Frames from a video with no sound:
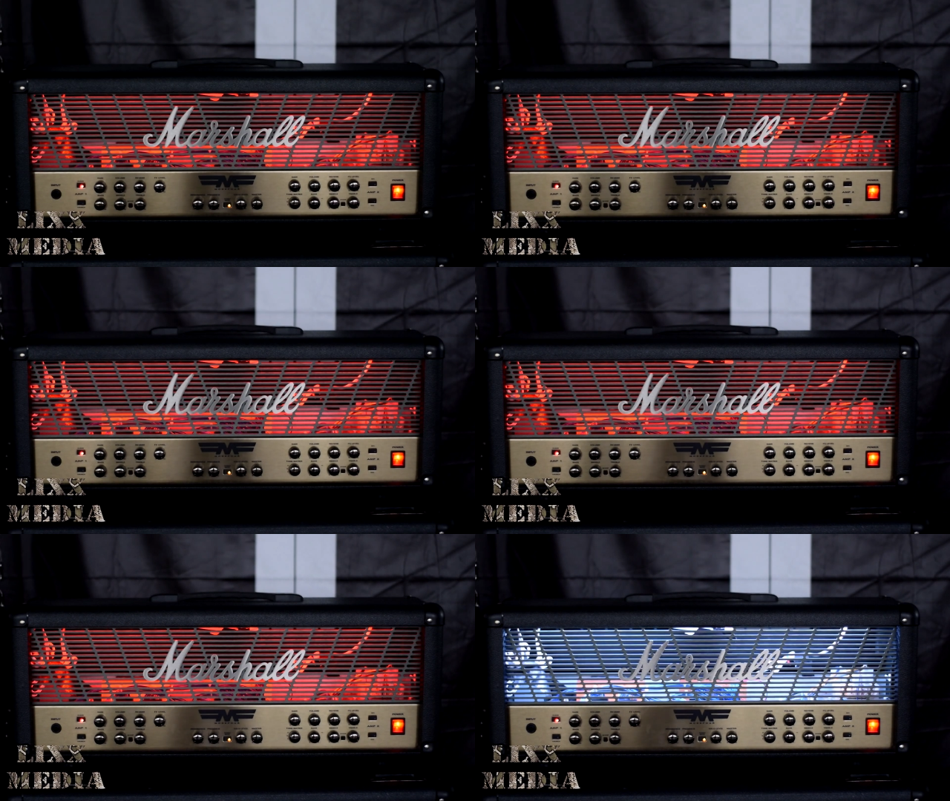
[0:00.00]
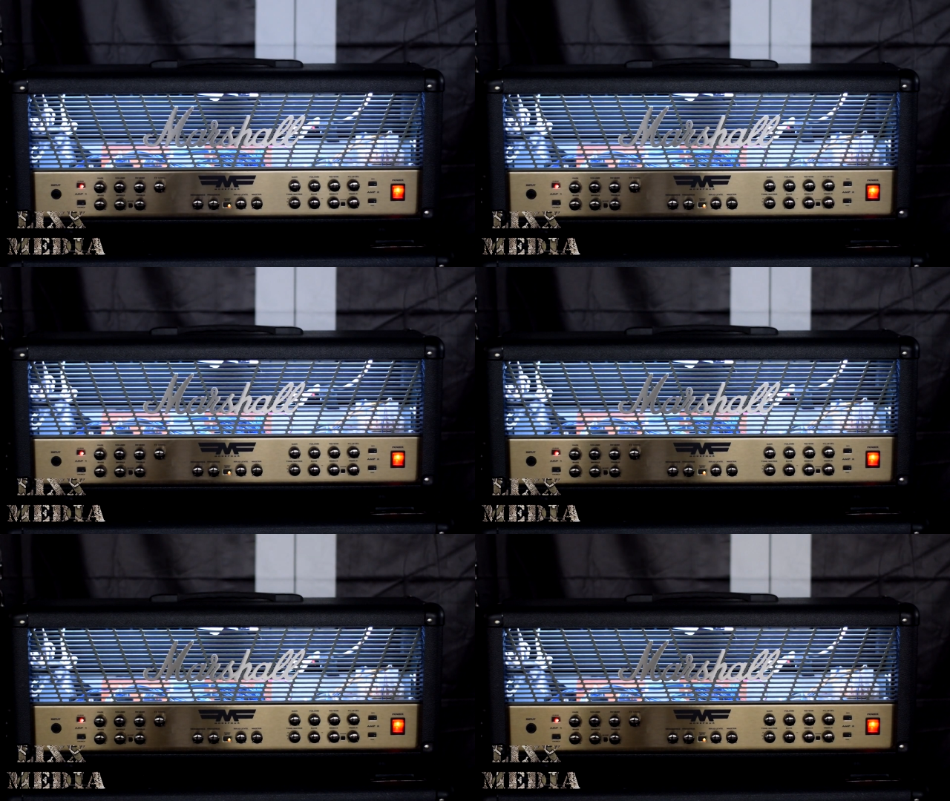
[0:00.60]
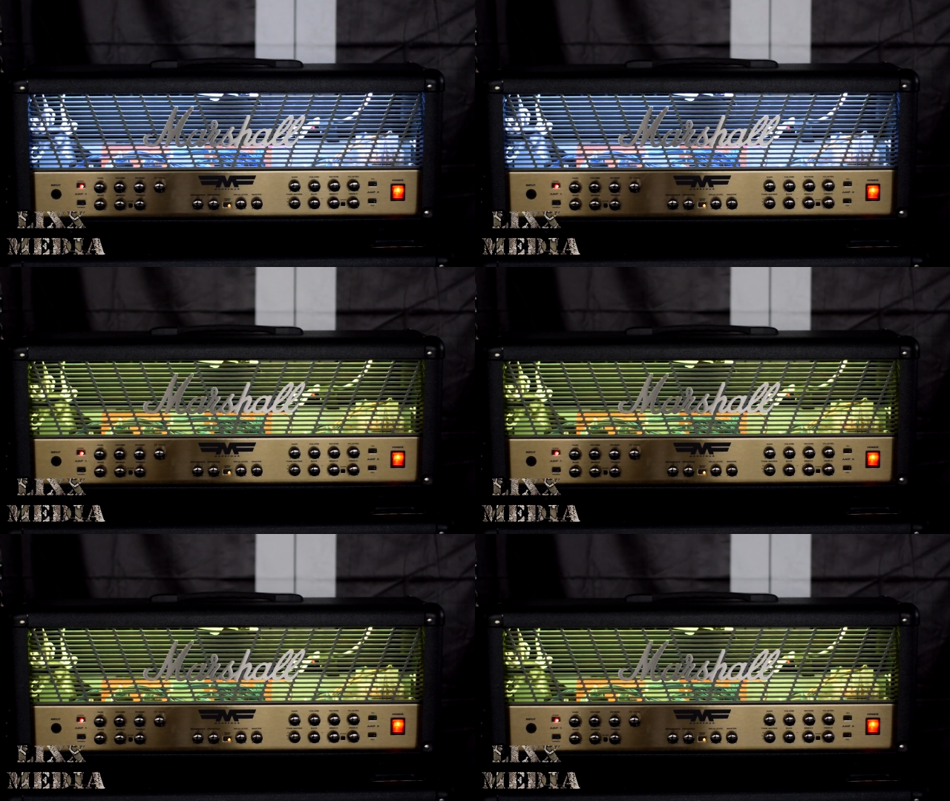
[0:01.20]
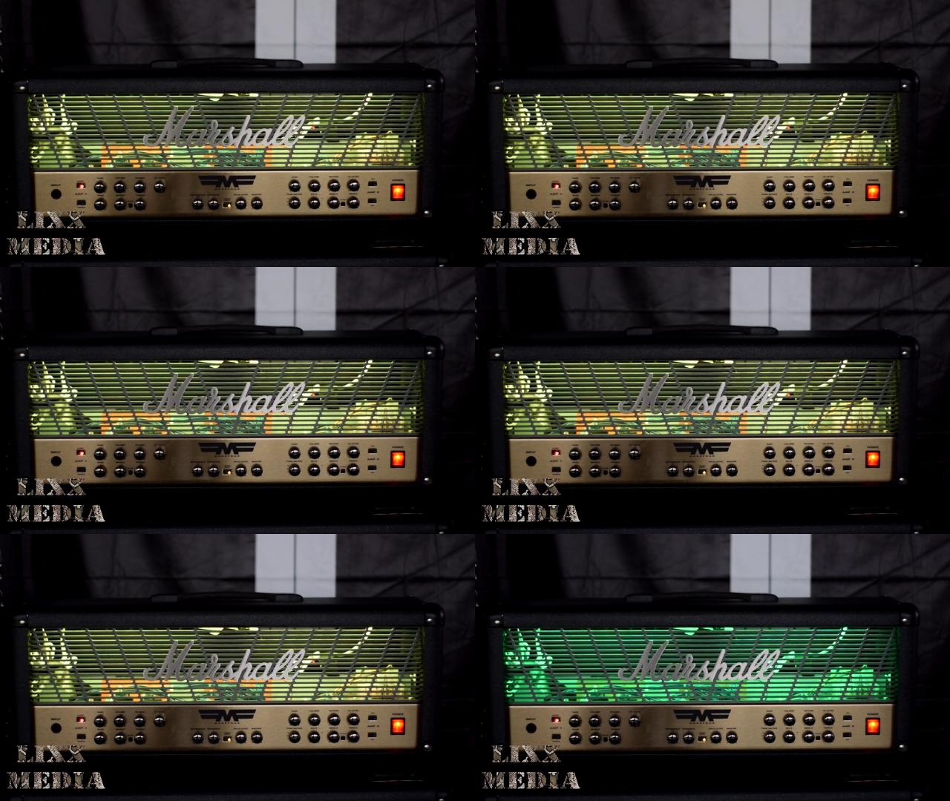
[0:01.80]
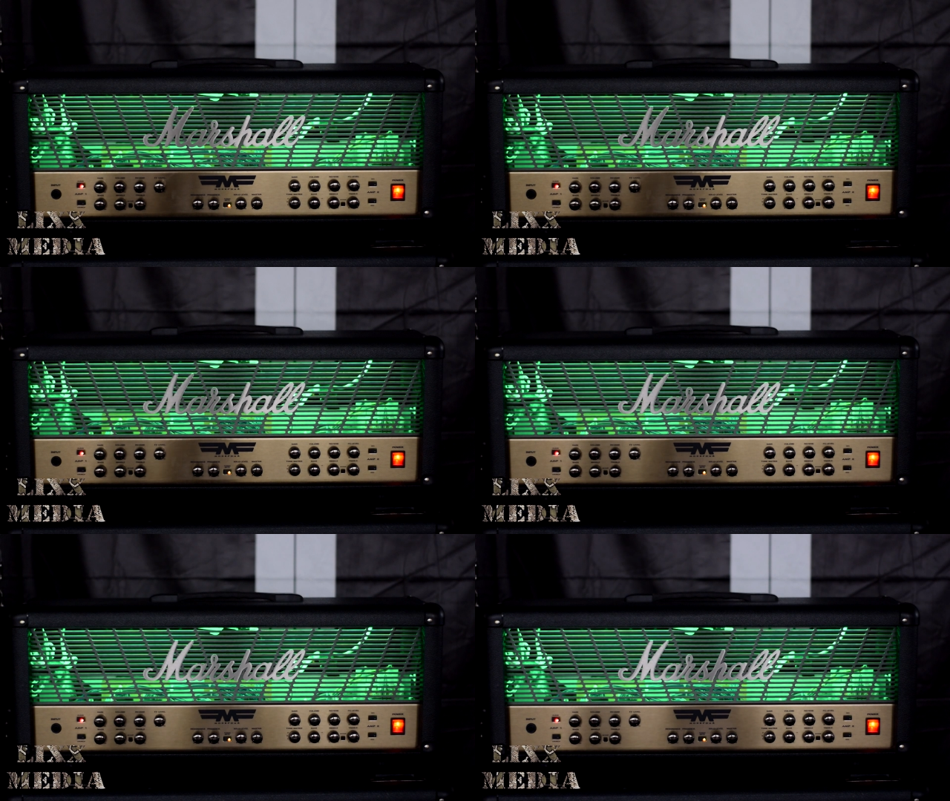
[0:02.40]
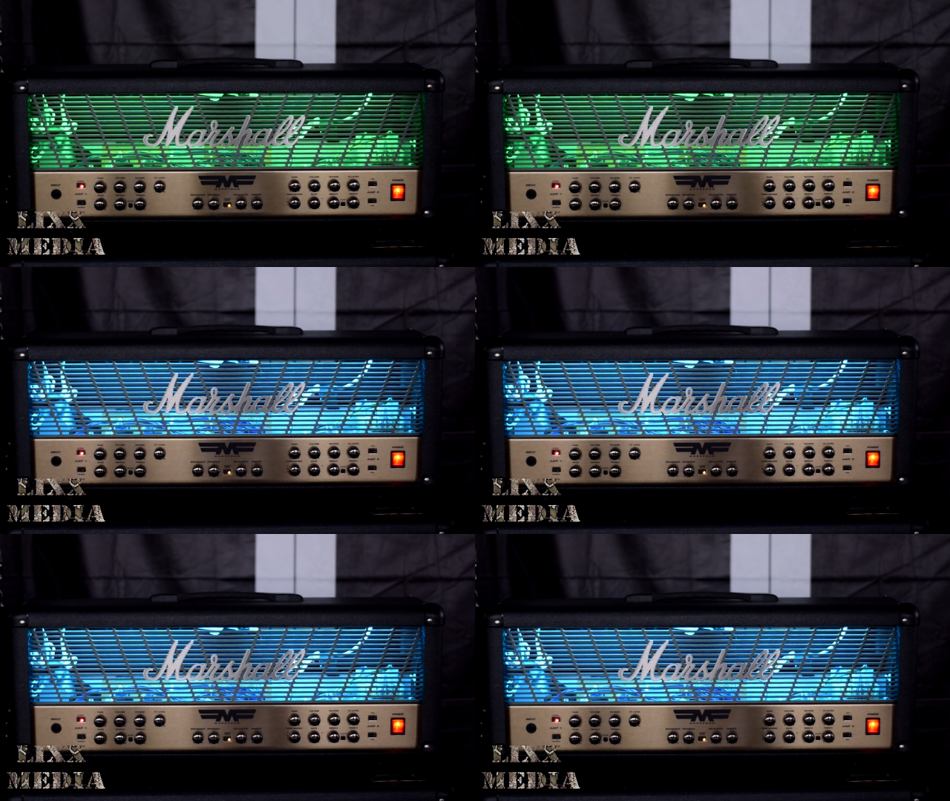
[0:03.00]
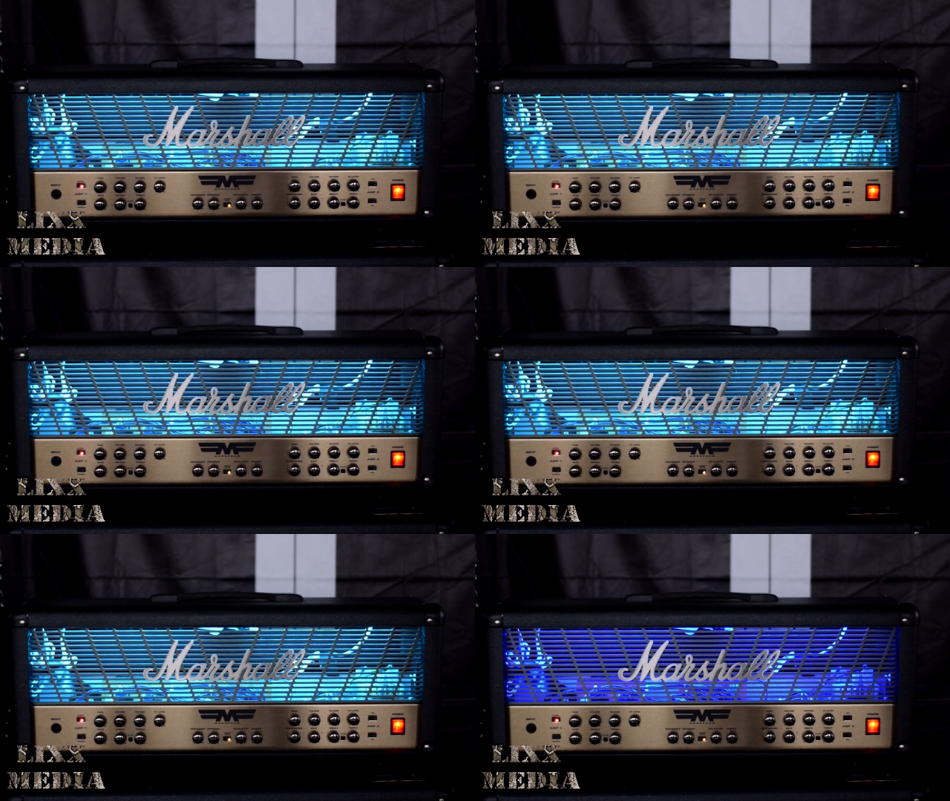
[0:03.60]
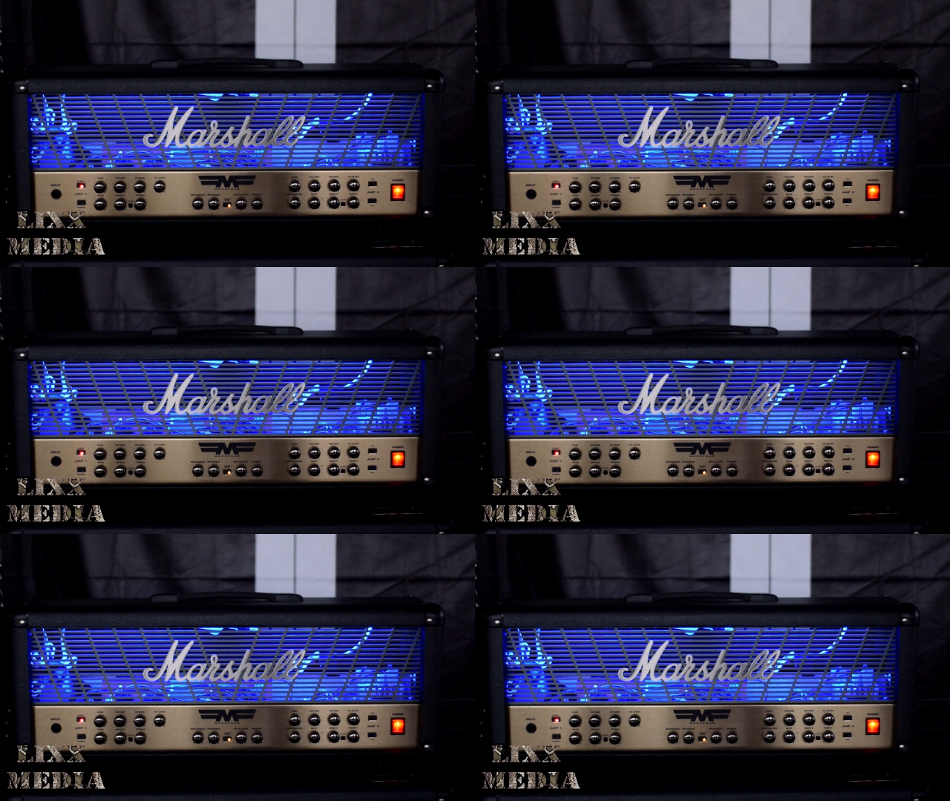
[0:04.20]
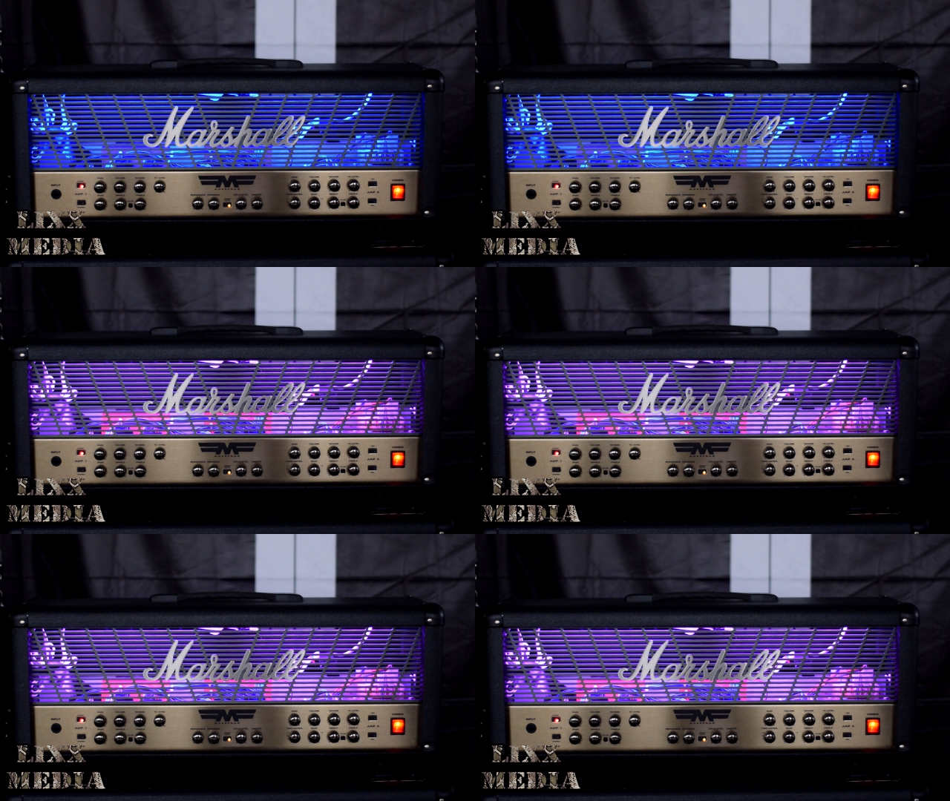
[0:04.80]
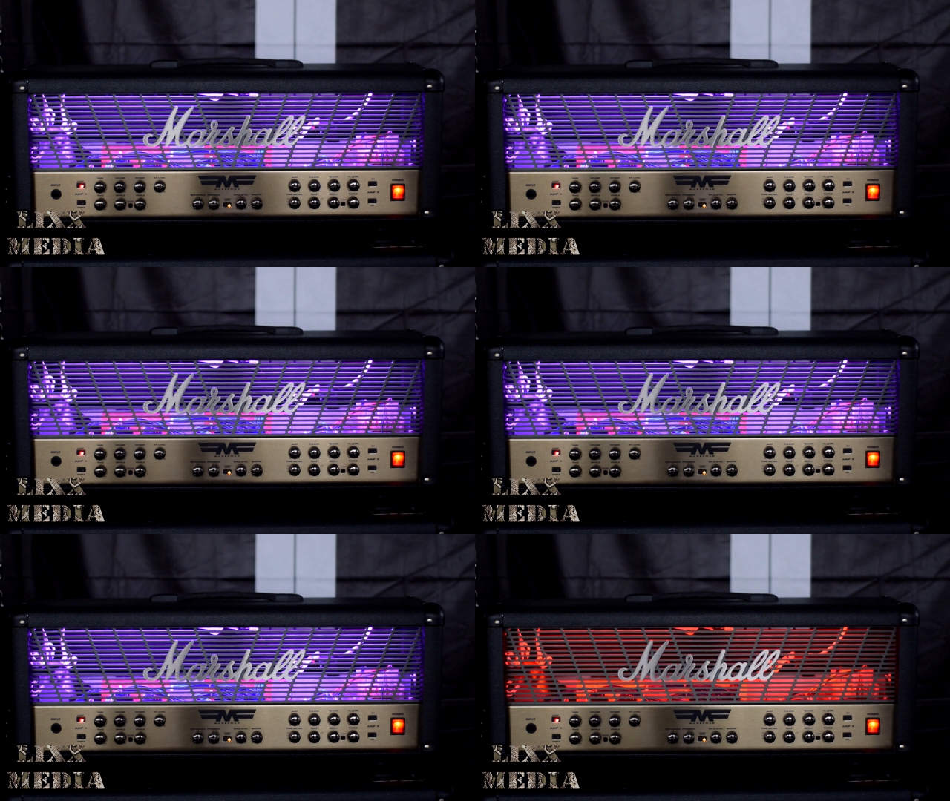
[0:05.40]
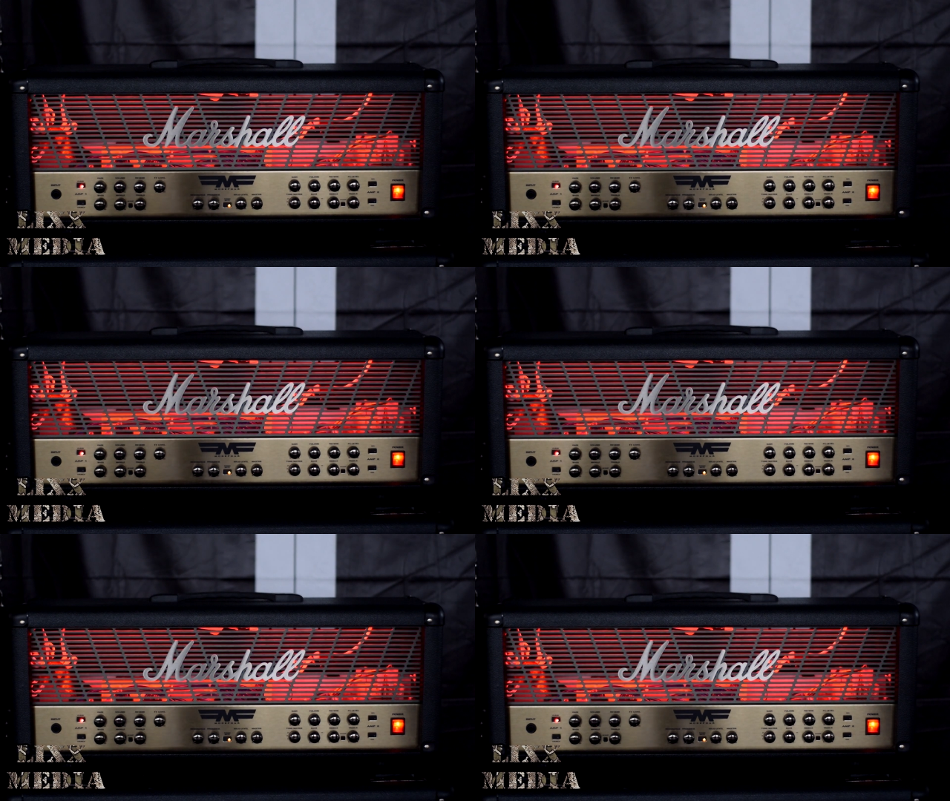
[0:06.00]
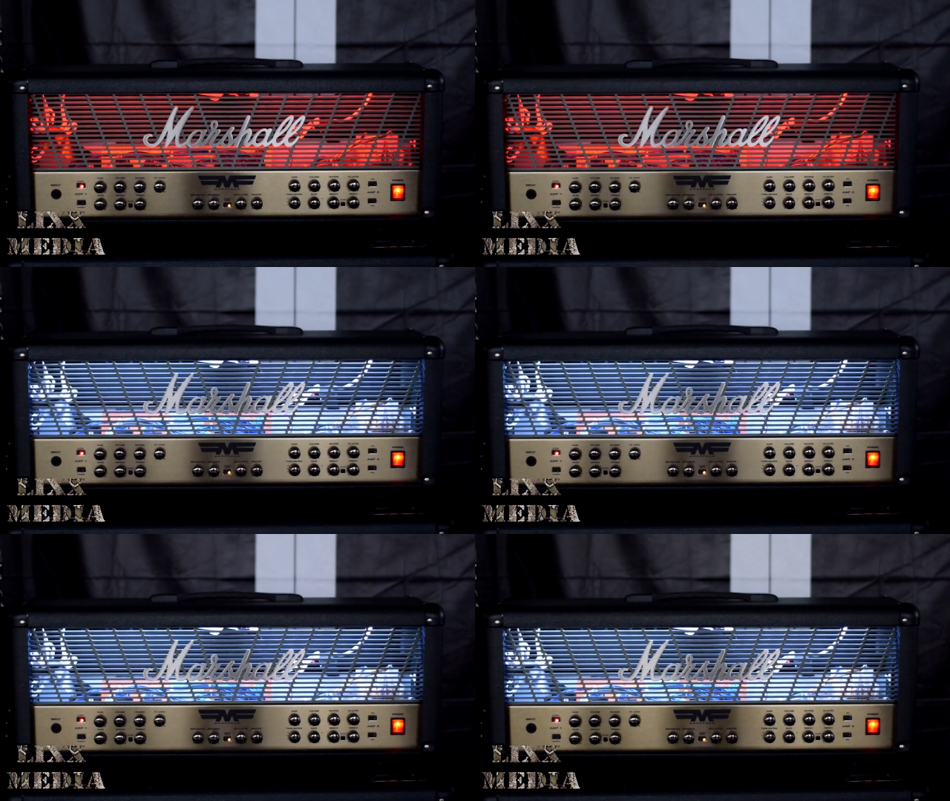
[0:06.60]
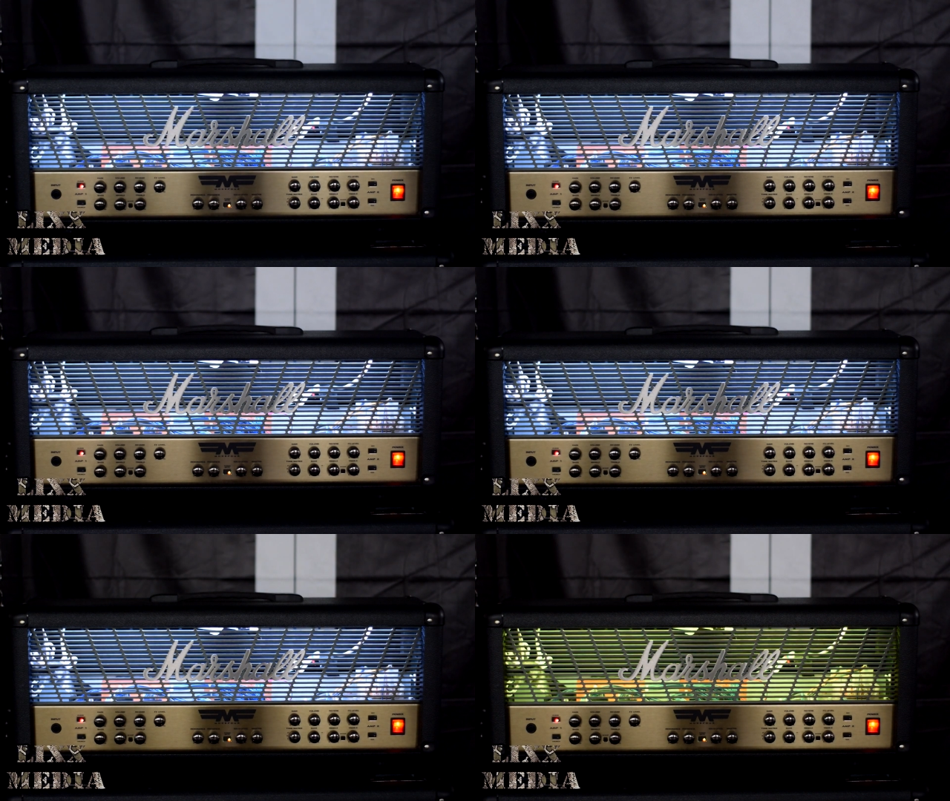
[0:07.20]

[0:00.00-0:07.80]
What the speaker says: (no speaker visible)